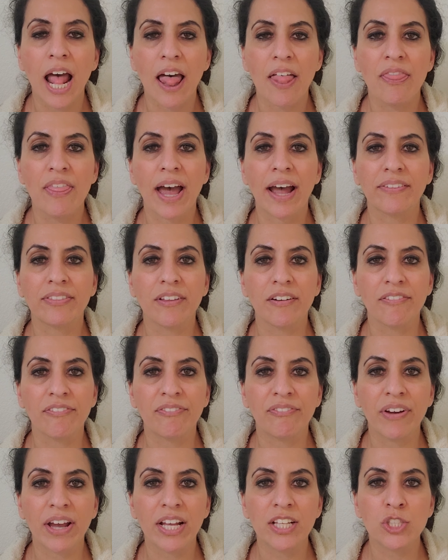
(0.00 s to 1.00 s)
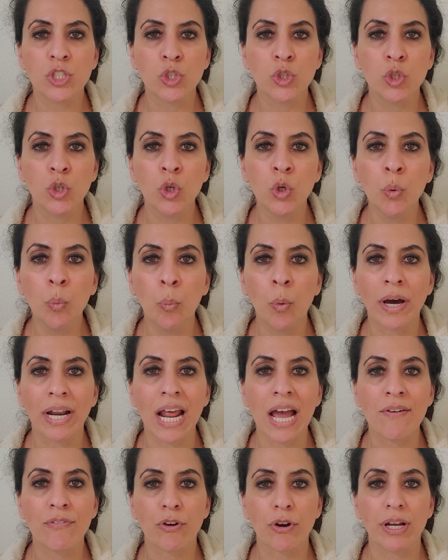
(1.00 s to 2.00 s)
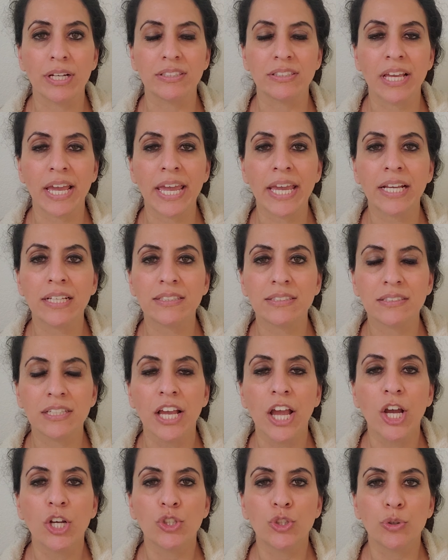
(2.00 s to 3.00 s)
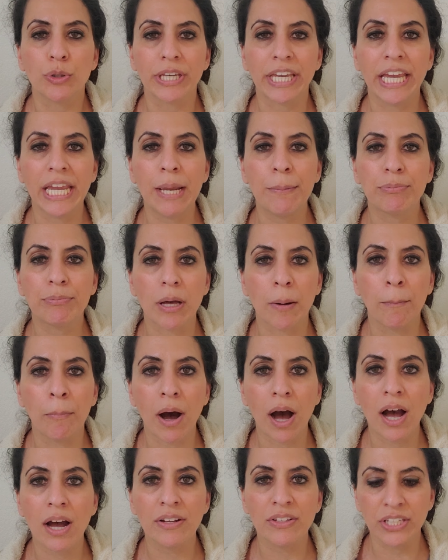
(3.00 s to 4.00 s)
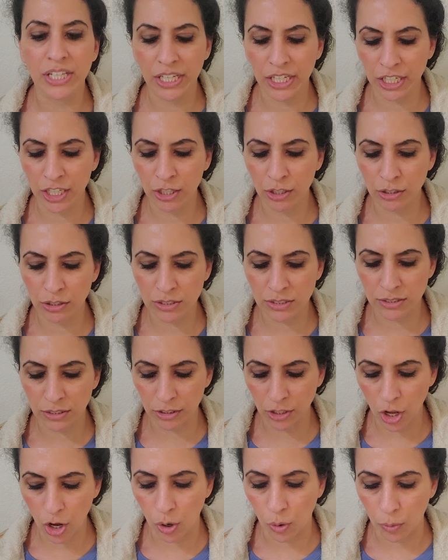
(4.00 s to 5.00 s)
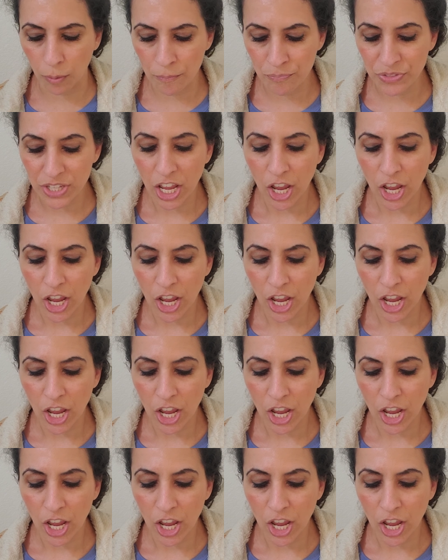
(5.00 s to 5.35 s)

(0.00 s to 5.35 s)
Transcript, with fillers: that the Feds do whatever it takes to keep the bond yields low.